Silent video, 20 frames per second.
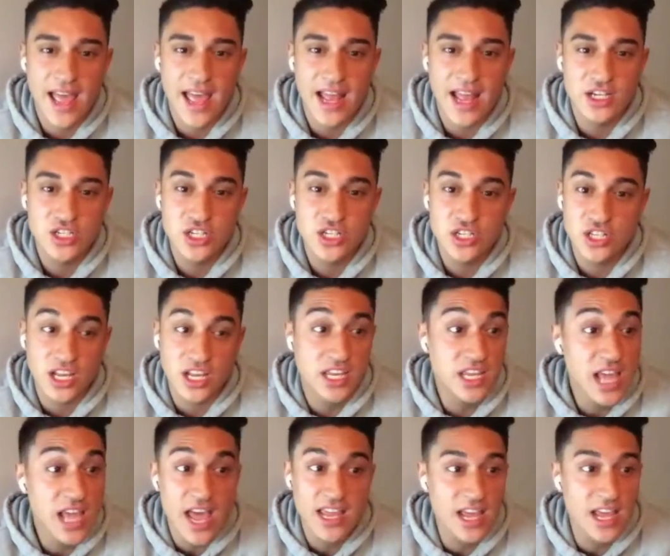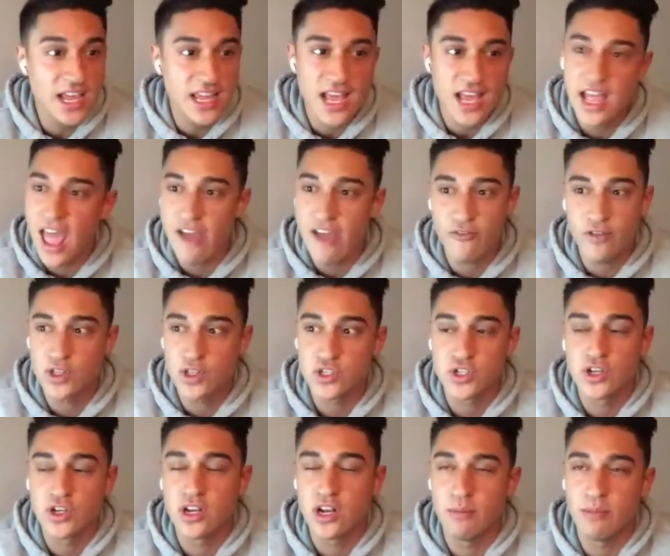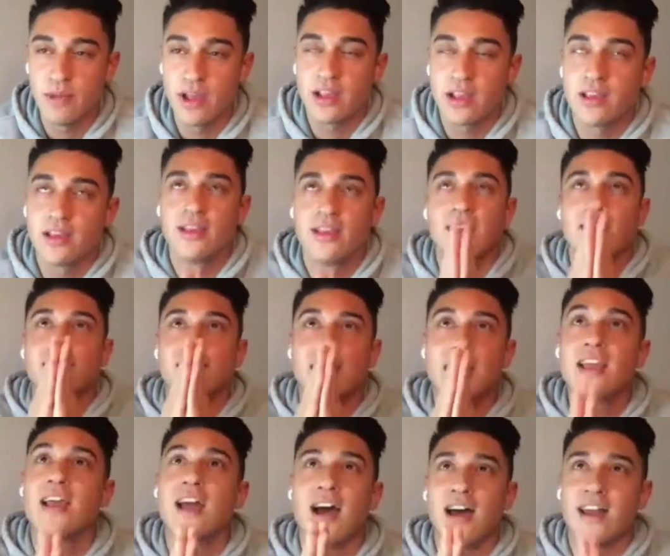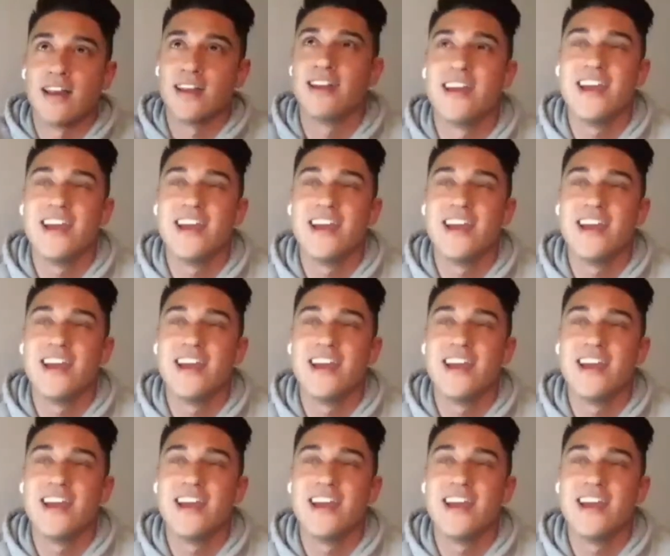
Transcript: And she's like, yeah, everything's good. I'm like, thank God.